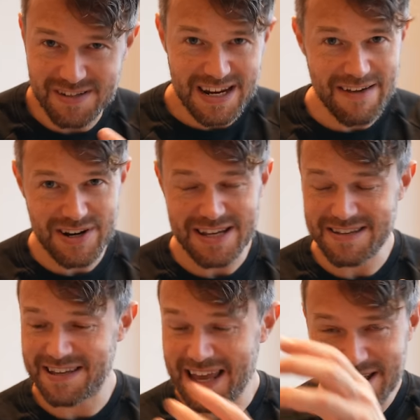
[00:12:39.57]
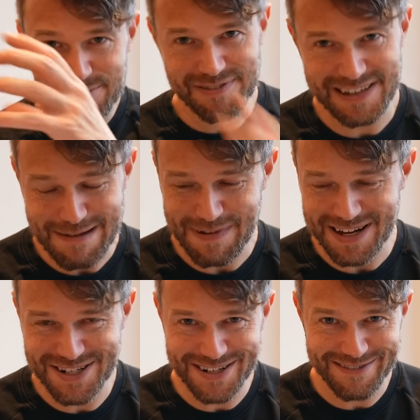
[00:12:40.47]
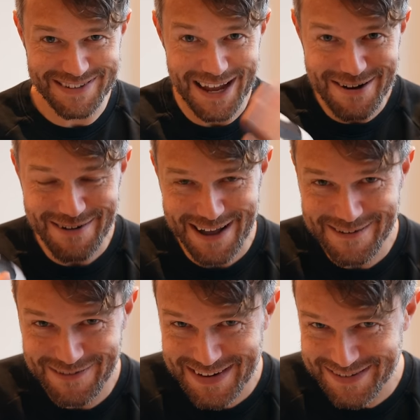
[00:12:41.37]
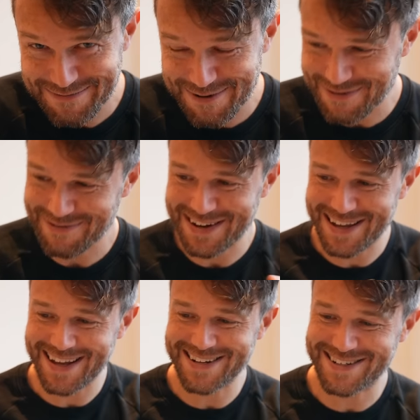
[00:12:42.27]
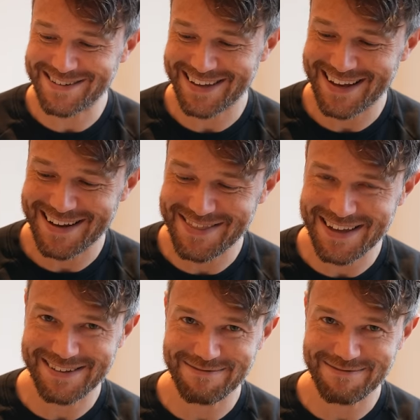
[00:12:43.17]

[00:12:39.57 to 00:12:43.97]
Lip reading: didn't have any heel slip issues, no Invincible 3 issues in this